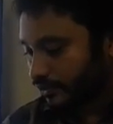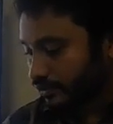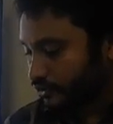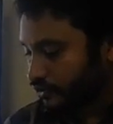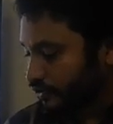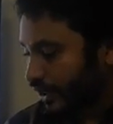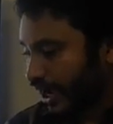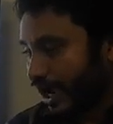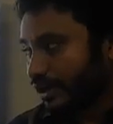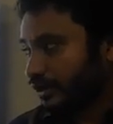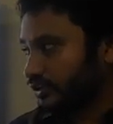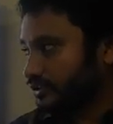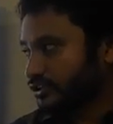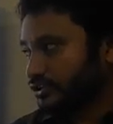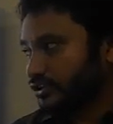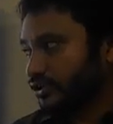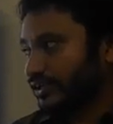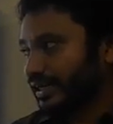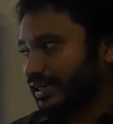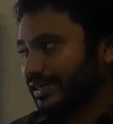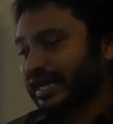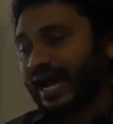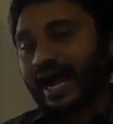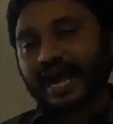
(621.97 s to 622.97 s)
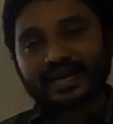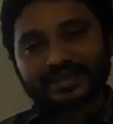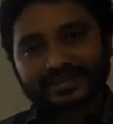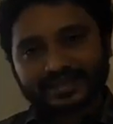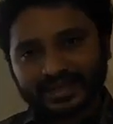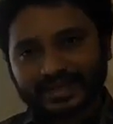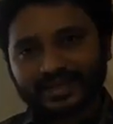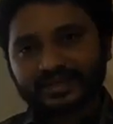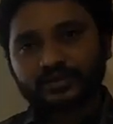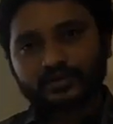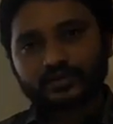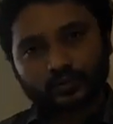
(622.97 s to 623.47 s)
So I understood it. I
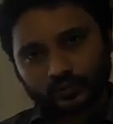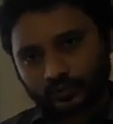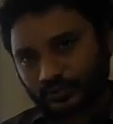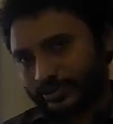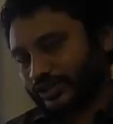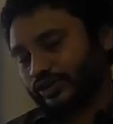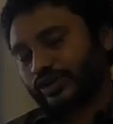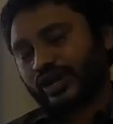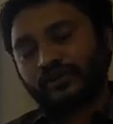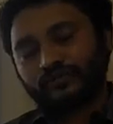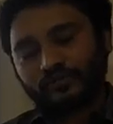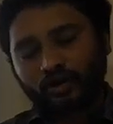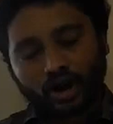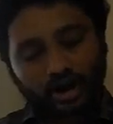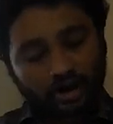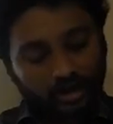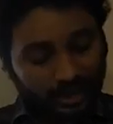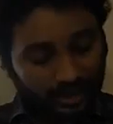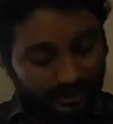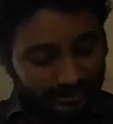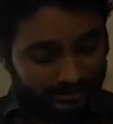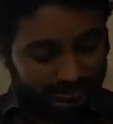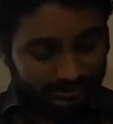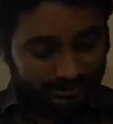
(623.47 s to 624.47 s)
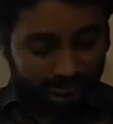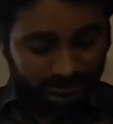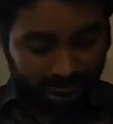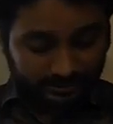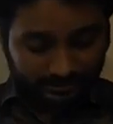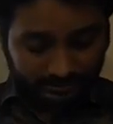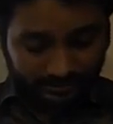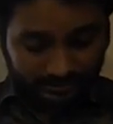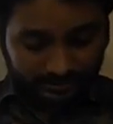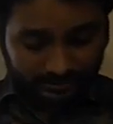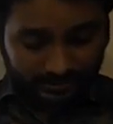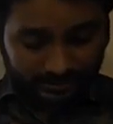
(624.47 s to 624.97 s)
think you have all
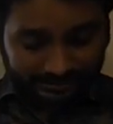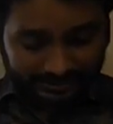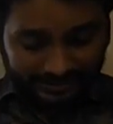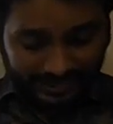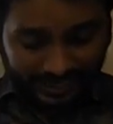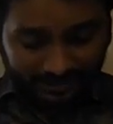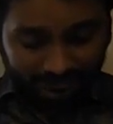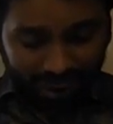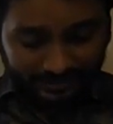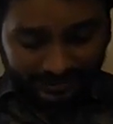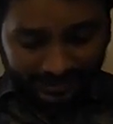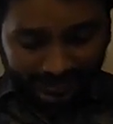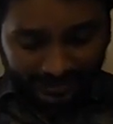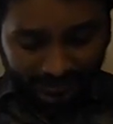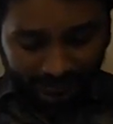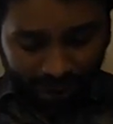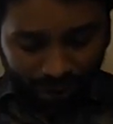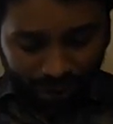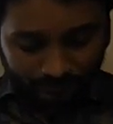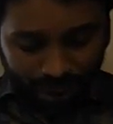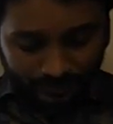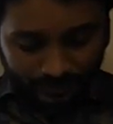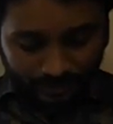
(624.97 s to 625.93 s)
understood the same thing.